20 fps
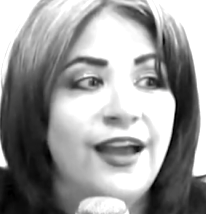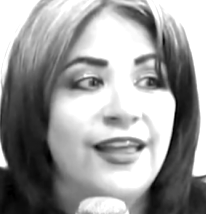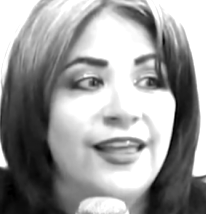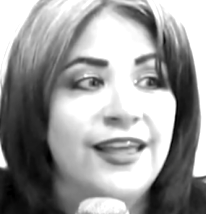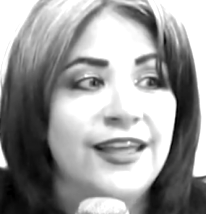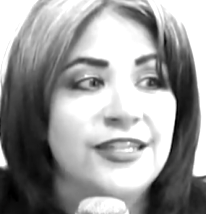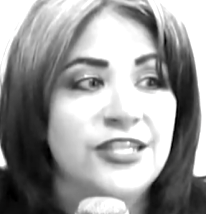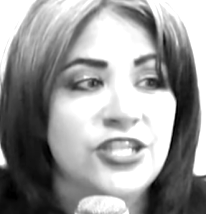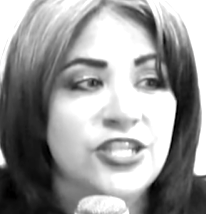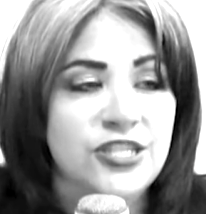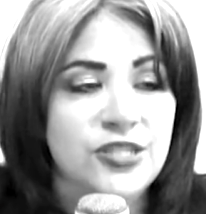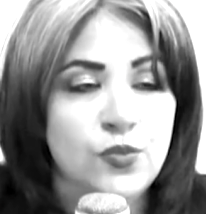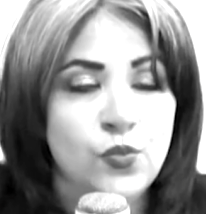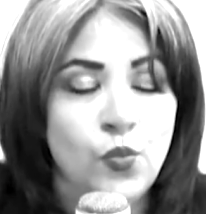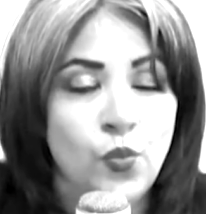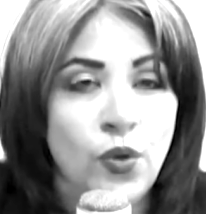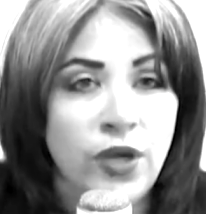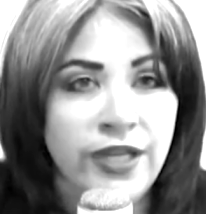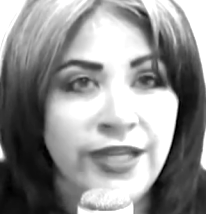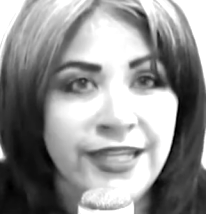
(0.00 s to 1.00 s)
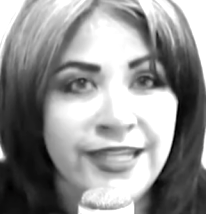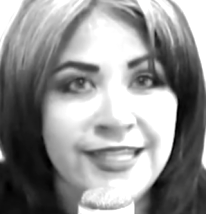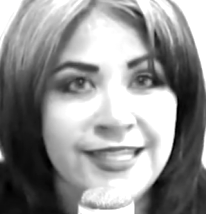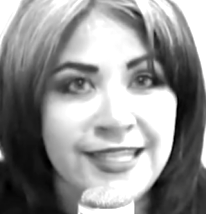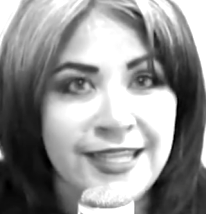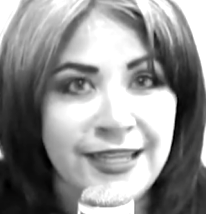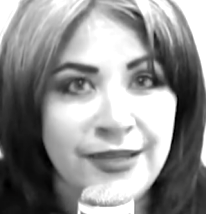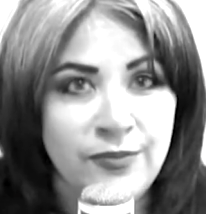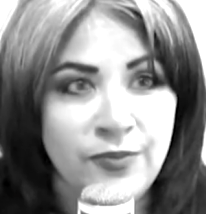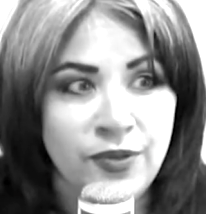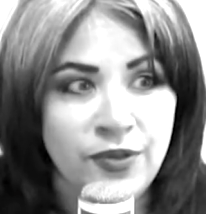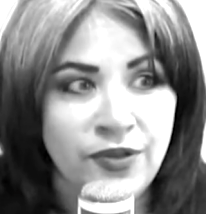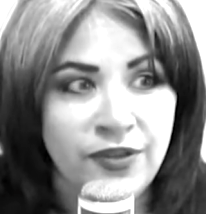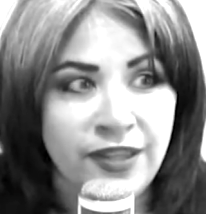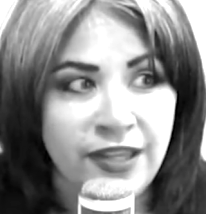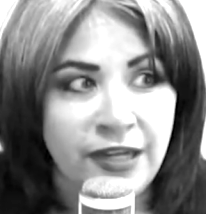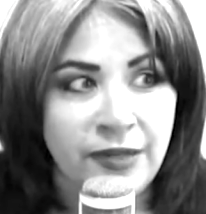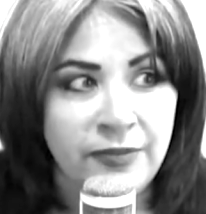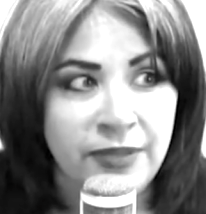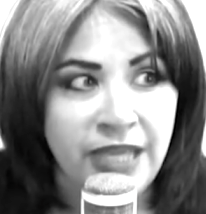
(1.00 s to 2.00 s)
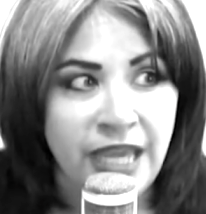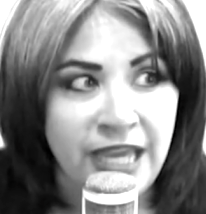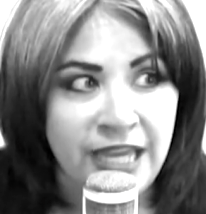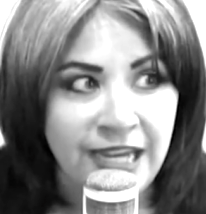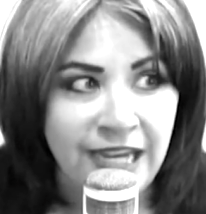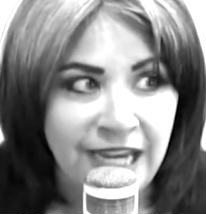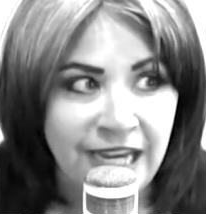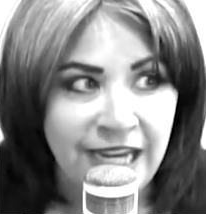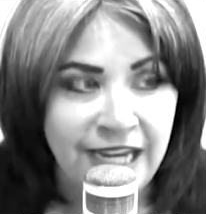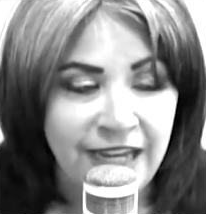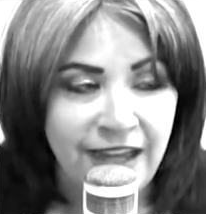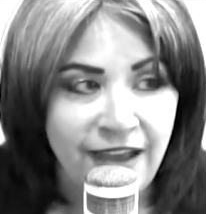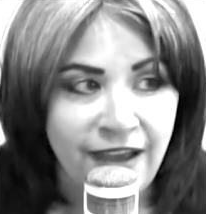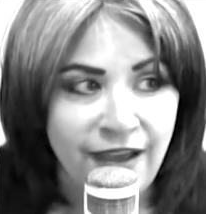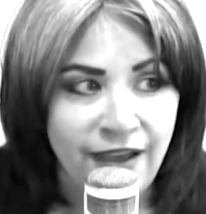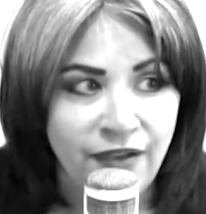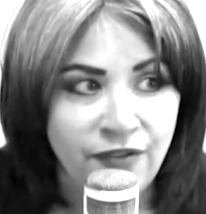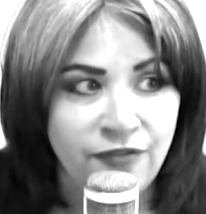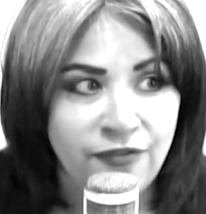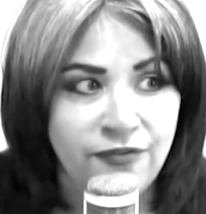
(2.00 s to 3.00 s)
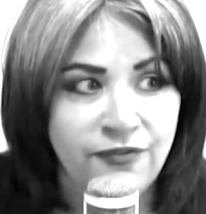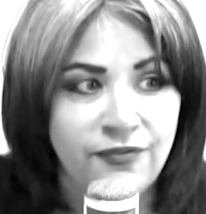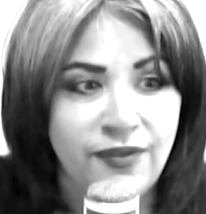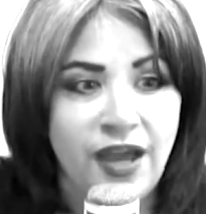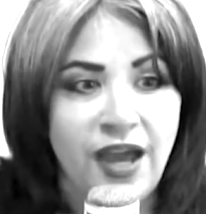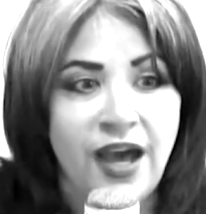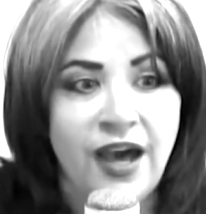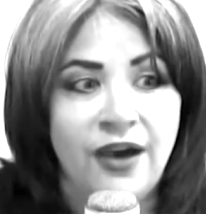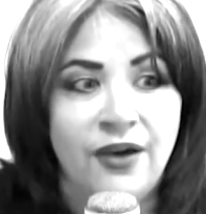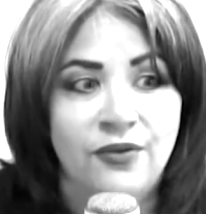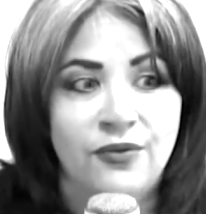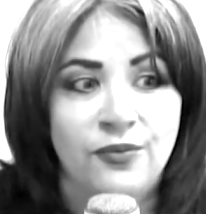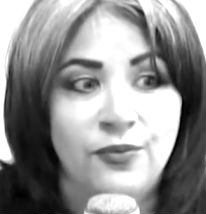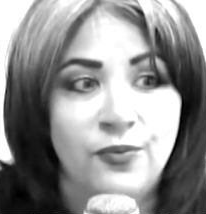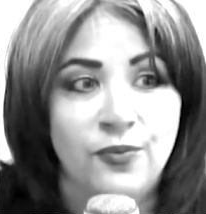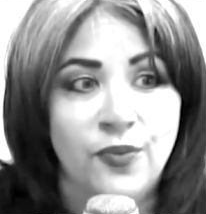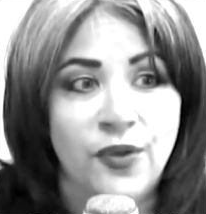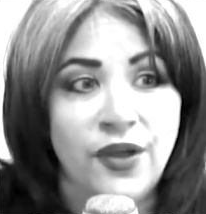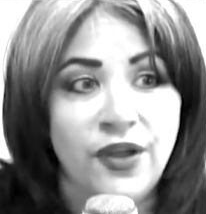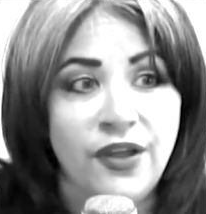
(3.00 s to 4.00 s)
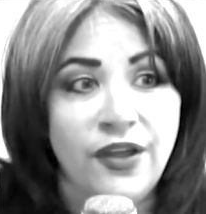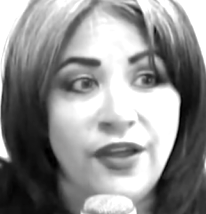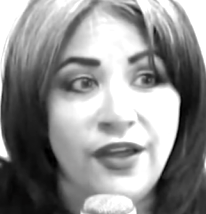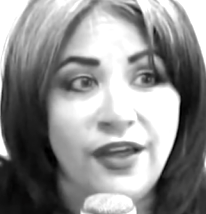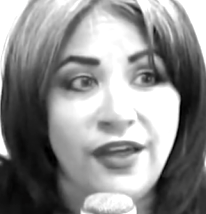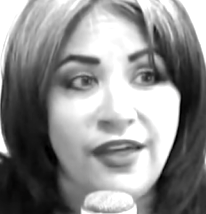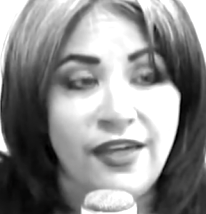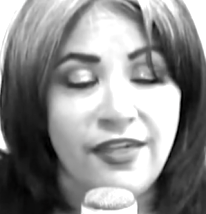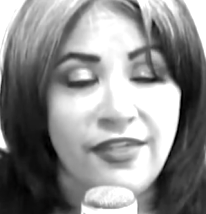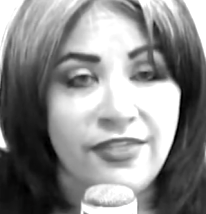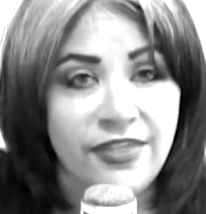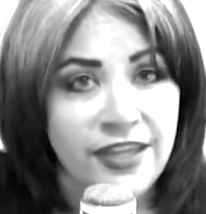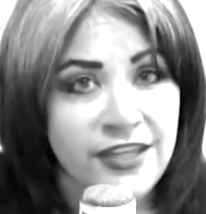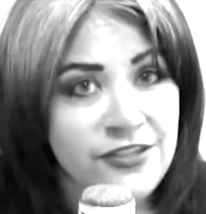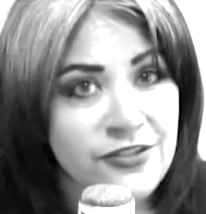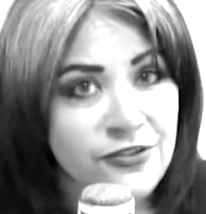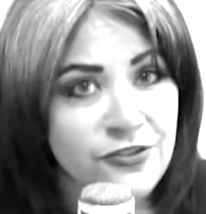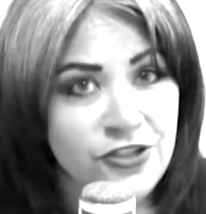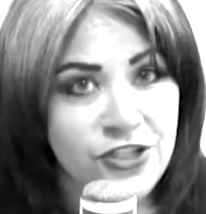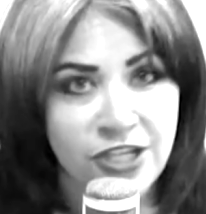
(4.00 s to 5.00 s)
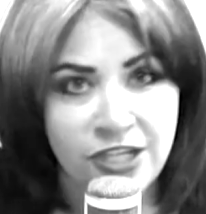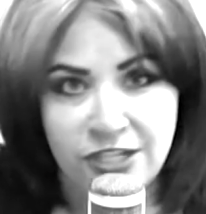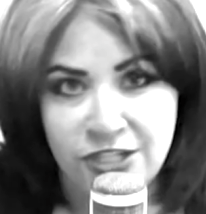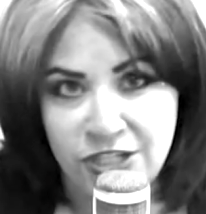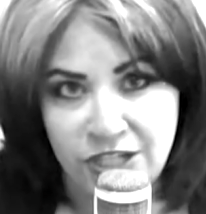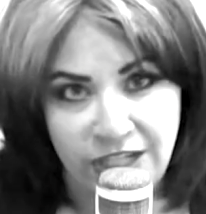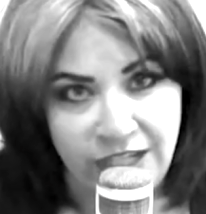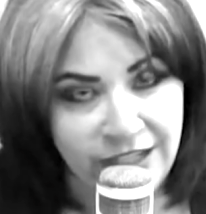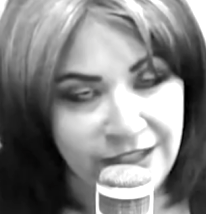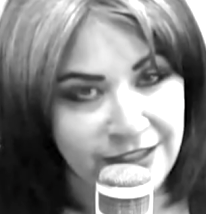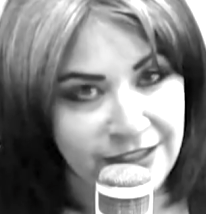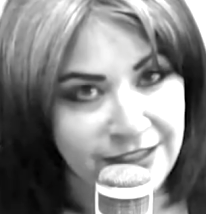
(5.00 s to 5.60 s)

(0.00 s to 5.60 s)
it's just one example that I'm getting of how things are changing.